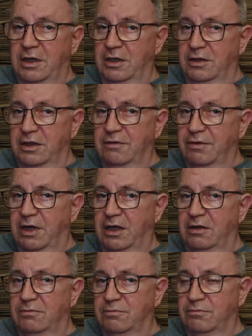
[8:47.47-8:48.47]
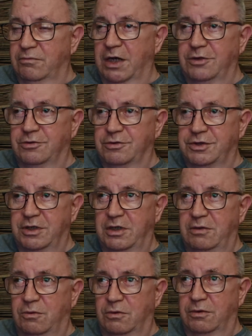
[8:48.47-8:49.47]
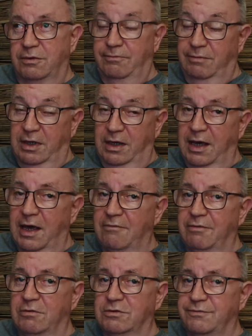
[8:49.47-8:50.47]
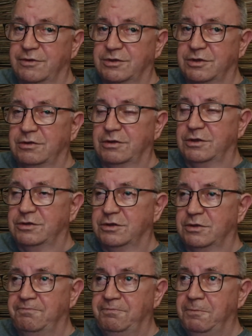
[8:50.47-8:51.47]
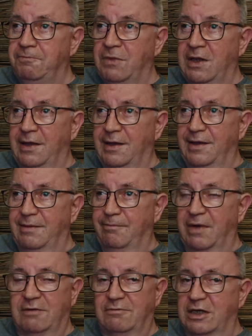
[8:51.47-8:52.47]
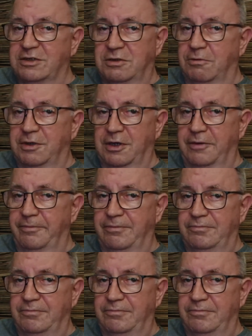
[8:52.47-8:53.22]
and live in a major city where they have those facilities, my advice, don't come.